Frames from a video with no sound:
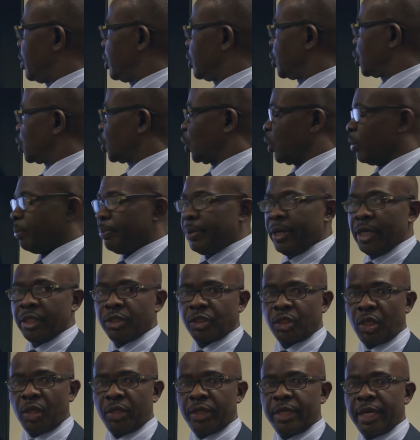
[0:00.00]
So
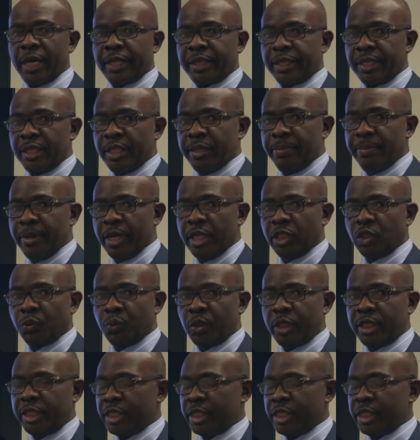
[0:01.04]
based on that image, we